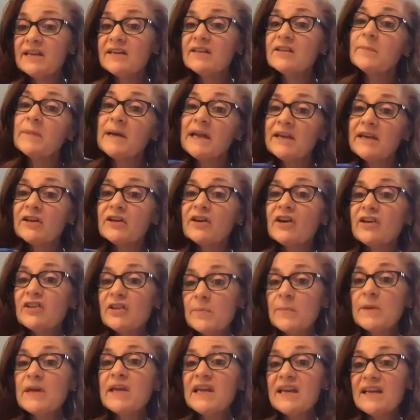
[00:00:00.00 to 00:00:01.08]
the bacon on the
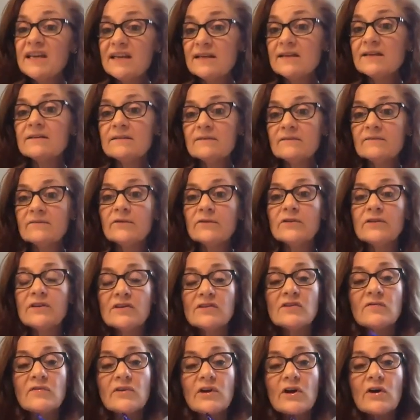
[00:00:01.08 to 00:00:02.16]
pig, for those
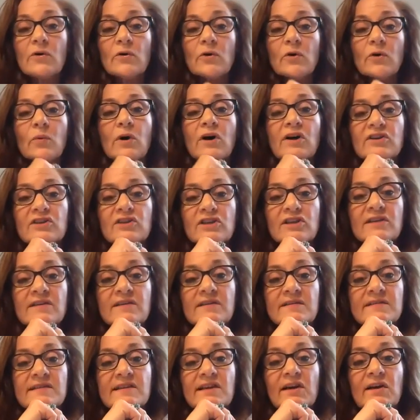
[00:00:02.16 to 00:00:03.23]
of y'all who are watching.
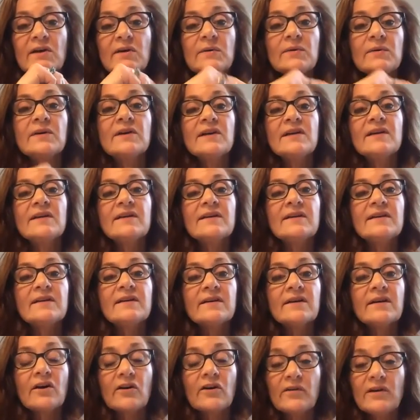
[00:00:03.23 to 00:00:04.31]
So
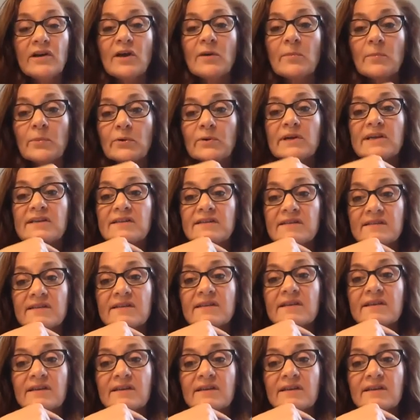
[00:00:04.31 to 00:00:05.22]
our number is